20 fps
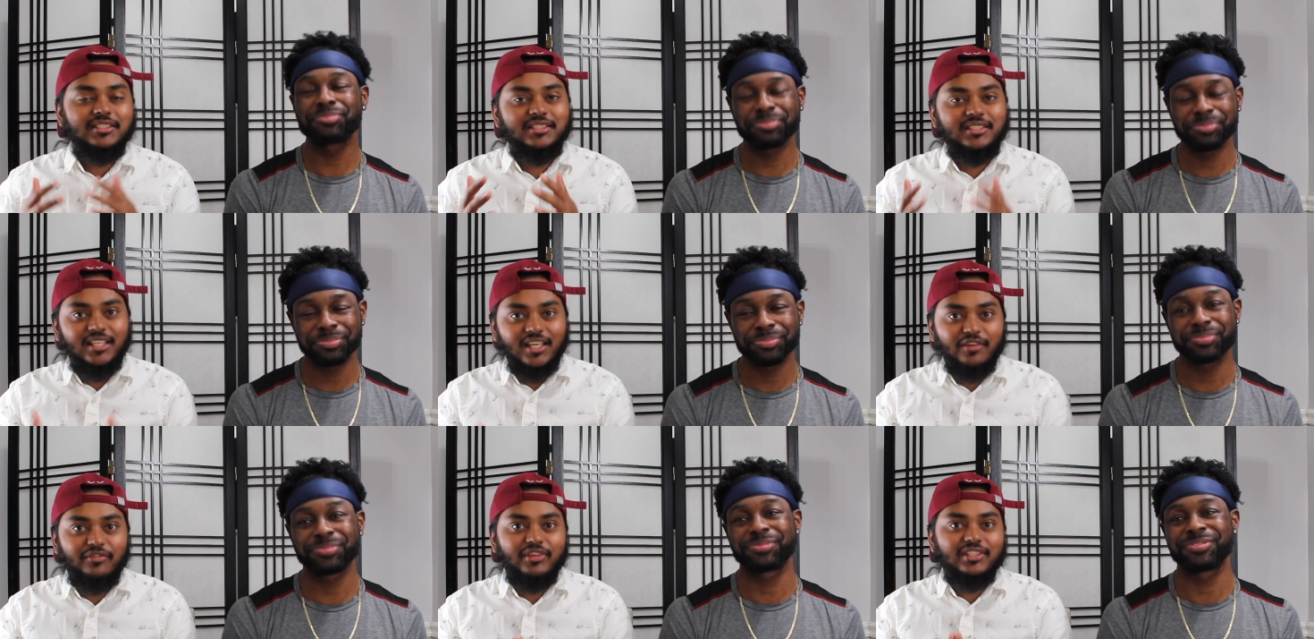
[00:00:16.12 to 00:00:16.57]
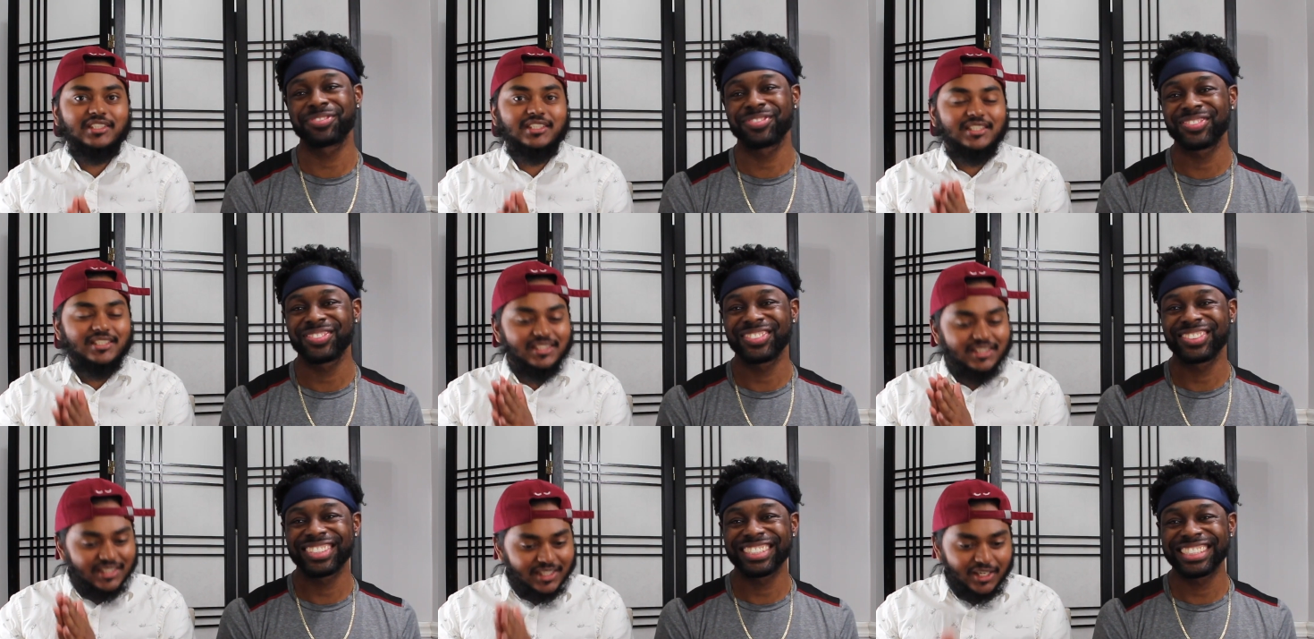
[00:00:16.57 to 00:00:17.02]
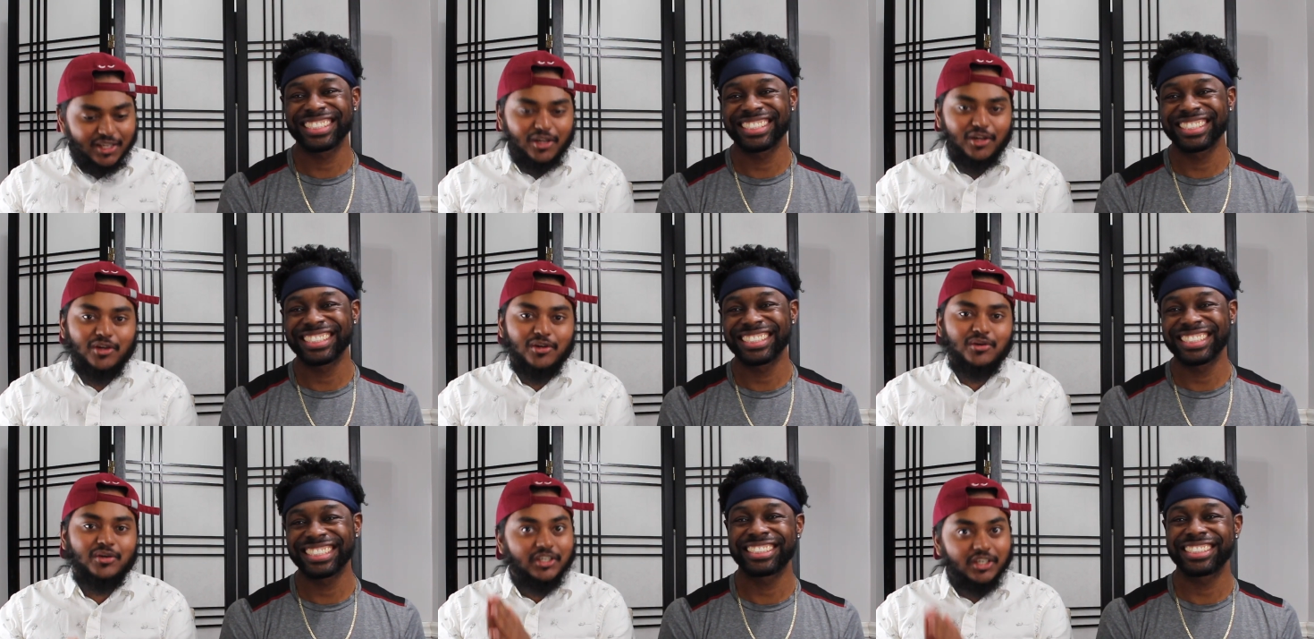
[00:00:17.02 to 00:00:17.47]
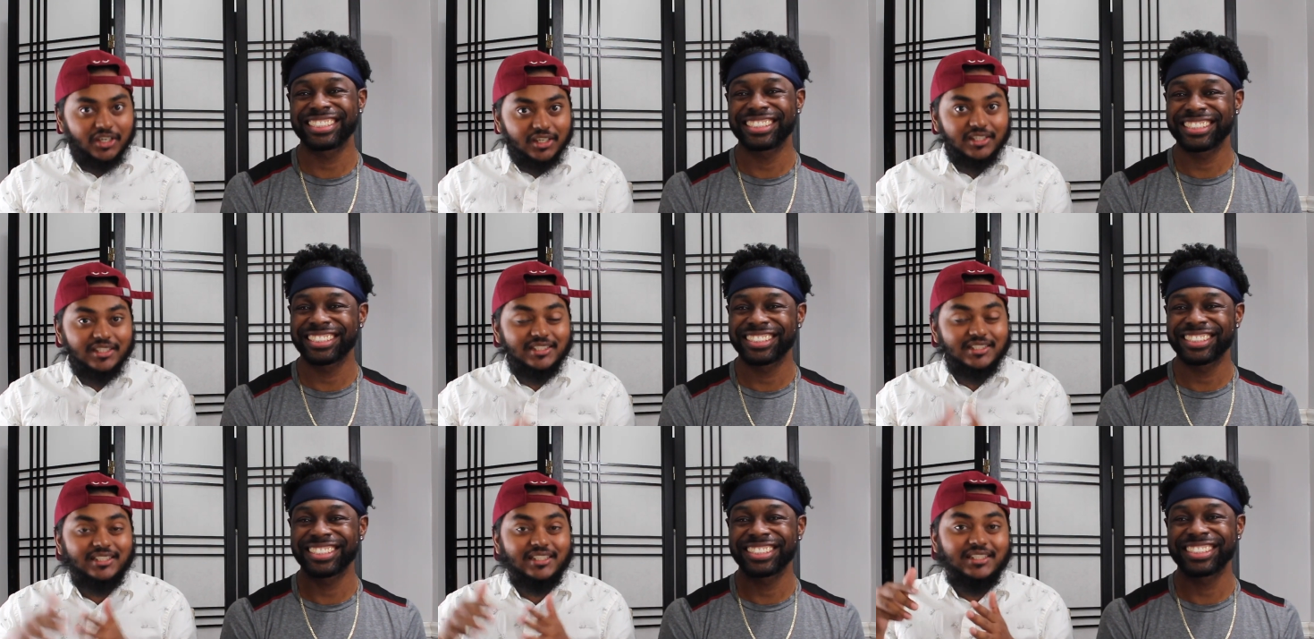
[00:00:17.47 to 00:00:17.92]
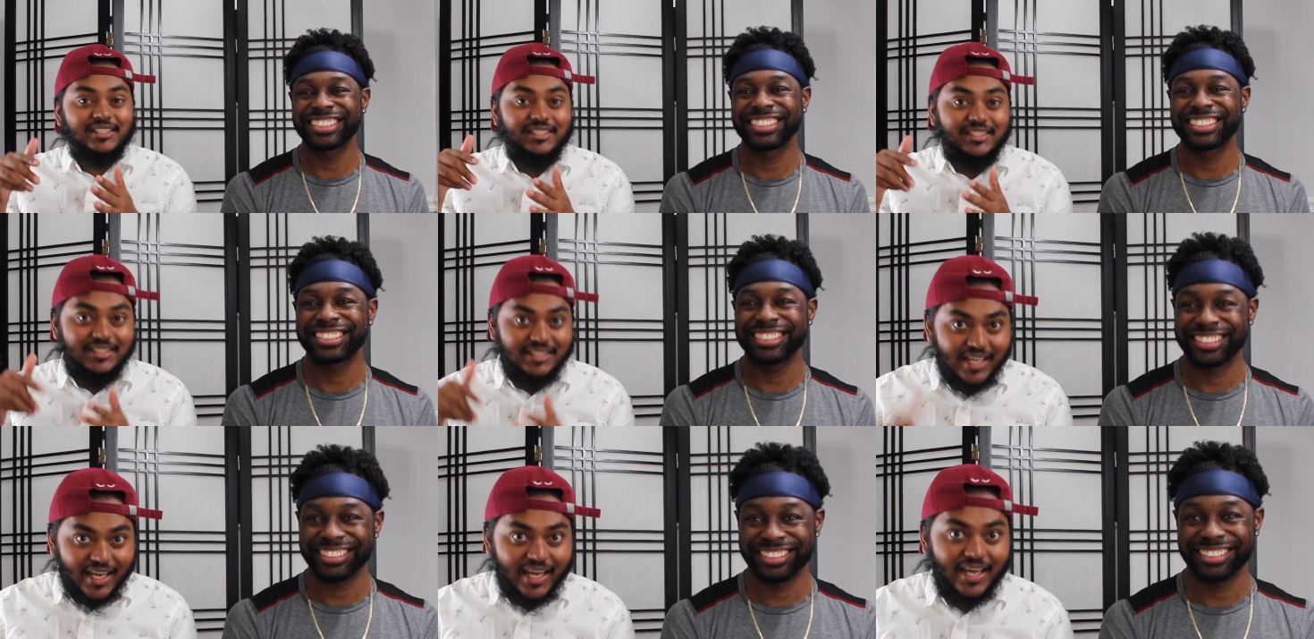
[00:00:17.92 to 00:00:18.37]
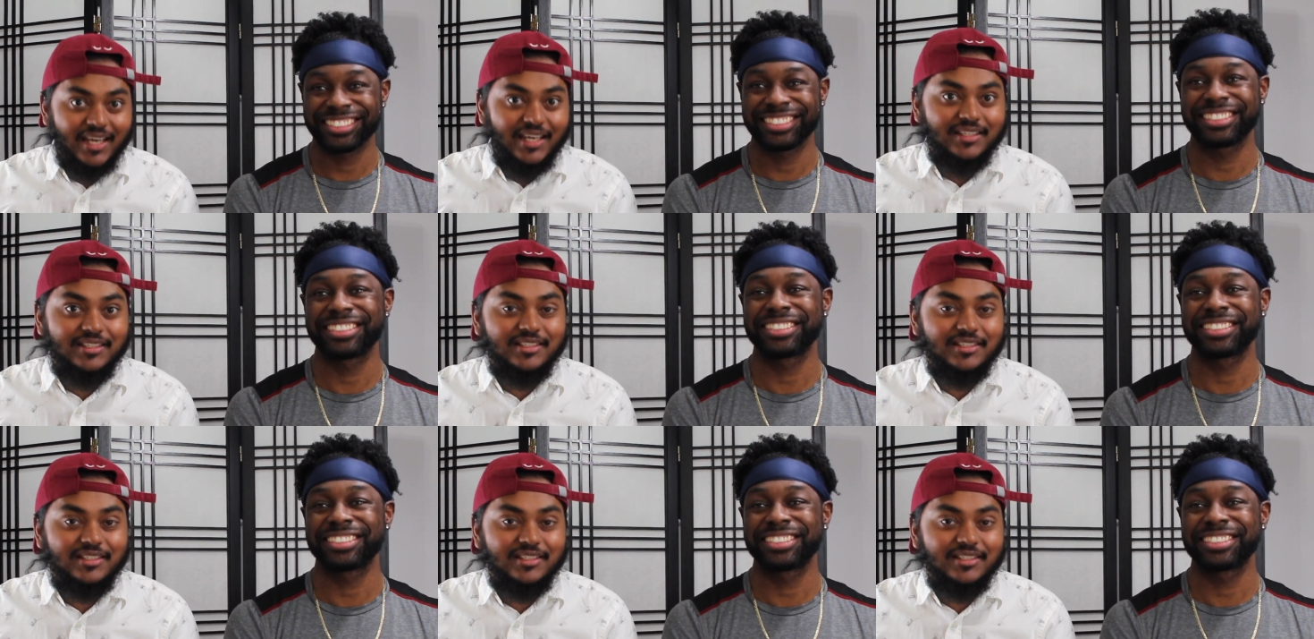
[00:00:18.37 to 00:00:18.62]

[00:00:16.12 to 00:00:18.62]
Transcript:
Speaker 1: see if it's still good today,